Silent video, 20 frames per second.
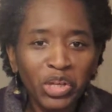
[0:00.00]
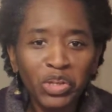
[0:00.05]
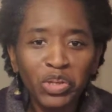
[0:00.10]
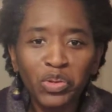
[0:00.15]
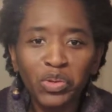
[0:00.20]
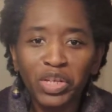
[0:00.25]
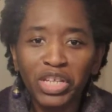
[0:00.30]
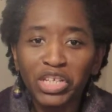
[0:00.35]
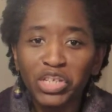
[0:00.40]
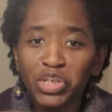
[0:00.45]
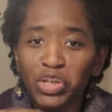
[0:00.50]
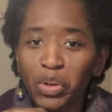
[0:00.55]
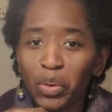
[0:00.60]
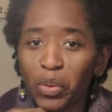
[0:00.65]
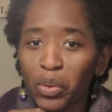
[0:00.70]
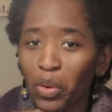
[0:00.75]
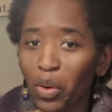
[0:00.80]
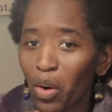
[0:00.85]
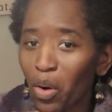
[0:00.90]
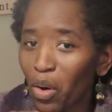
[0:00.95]
You need to
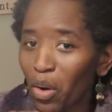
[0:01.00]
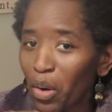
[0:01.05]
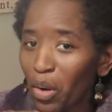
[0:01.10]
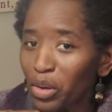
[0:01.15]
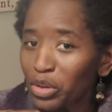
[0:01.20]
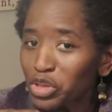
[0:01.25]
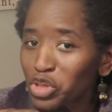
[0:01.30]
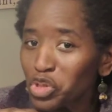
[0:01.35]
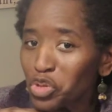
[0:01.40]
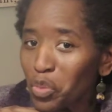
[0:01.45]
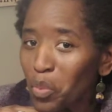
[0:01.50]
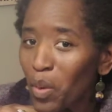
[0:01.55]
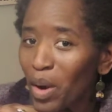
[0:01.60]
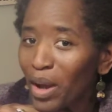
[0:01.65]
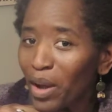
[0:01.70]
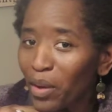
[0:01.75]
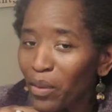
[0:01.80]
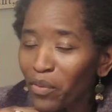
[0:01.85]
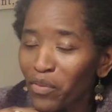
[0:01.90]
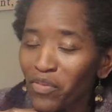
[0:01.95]
go to all
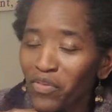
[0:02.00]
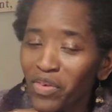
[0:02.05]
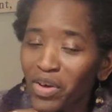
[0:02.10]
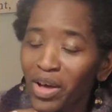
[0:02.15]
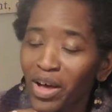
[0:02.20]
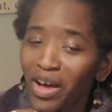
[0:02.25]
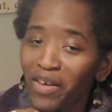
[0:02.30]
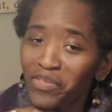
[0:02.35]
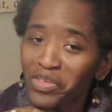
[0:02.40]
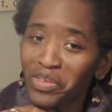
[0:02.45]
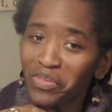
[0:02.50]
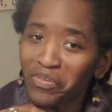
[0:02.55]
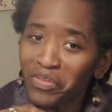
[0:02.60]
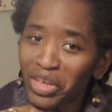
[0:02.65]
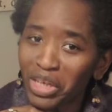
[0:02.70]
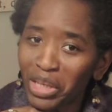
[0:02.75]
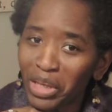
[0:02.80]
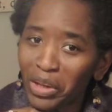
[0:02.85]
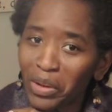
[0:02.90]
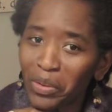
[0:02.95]
12 of the
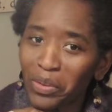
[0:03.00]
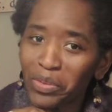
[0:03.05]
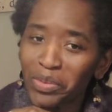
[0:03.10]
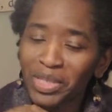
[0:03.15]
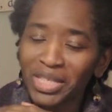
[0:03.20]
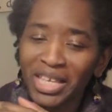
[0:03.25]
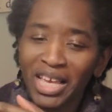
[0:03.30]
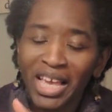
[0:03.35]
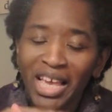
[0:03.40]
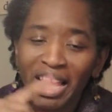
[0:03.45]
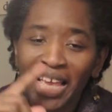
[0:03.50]
videos